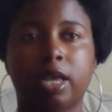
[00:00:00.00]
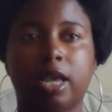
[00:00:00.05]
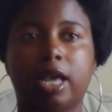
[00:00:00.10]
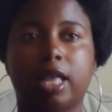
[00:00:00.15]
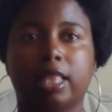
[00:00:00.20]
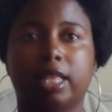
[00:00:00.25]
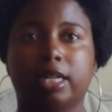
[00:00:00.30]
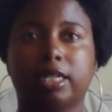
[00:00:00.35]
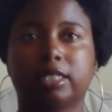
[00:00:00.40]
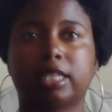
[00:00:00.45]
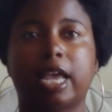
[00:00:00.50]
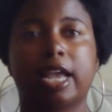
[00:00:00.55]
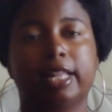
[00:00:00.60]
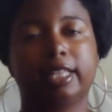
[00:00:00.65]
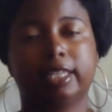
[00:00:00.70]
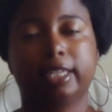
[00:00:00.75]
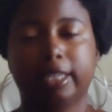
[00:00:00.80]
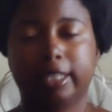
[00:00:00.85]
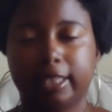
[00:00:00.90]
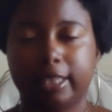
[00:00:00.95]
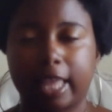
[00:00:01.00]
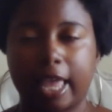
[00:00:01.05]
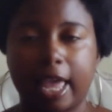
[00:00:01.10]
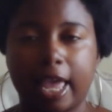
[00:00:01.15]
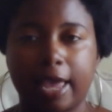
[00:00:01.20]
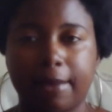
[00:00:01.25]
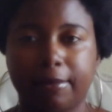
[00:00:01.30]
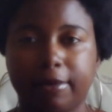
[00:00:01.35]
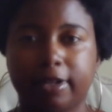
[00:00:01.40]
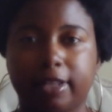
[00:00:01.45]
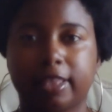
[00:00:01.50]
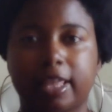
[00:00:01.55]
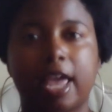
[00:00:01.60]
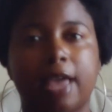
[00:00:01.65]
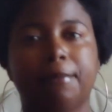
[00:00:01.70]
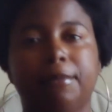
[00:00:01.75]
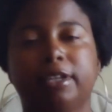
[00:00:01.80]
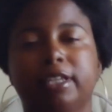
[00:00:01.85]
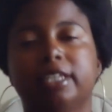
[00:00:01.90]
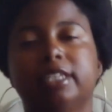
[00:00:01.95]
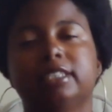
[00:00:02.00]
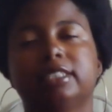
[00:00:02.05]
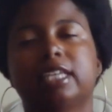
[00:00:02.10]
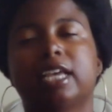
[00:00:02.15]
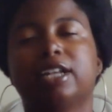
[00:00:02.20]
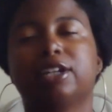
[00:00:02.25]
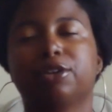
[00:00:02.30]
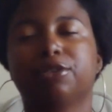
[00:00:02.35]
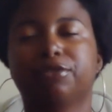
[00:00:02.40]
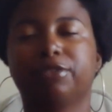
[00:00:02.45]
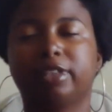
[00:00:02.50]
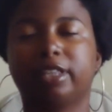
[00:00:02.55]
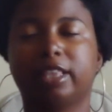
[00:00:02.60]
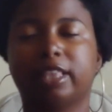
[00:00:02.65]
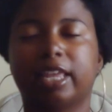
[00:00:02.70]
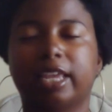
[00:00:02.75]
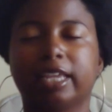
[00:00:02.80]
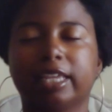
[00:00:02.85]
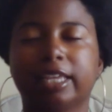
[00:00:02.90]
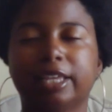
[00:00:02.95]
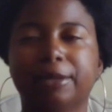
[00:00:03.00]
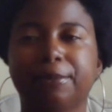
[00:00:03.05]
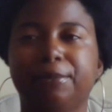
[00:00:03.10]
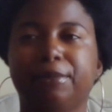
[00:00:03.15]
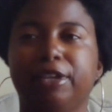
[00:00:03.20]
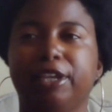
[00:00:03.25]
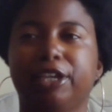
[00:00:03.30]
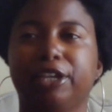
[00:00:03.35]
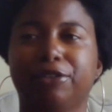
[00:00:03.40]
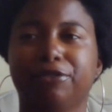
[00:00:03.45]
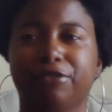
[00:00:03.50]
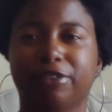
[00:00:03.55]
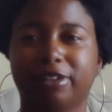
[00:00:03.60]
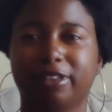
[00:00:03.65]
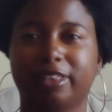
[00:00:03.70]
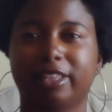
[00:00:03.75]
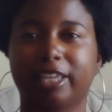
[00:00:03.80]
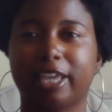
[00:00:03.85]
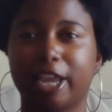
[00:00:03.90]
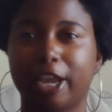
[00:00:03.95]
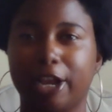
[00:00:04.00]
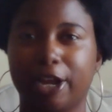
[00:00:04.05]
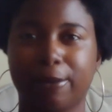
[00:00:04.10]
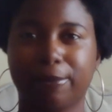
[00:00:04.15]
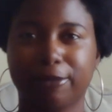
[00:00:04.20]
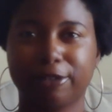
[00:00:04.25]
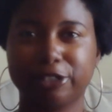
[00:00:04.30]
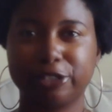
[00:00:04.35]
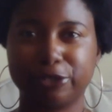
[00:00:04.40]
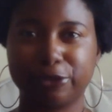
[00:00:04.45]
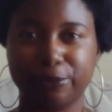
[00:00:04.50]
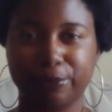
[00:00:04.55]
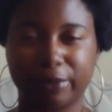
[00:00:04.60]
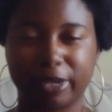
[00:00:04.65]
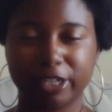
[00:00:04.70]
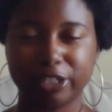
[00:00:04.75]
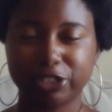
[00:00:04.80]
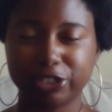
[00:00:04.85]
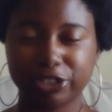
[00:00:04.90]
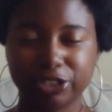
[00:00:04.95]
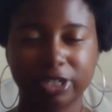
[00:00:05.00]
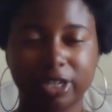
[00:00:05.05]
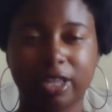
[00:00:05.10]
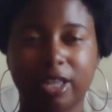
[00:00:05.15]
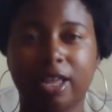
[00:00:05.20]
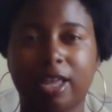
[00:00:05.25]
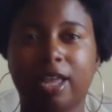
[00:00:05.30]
A lot of I had to get in the habit of that because I don't really like being in front of the camera too much.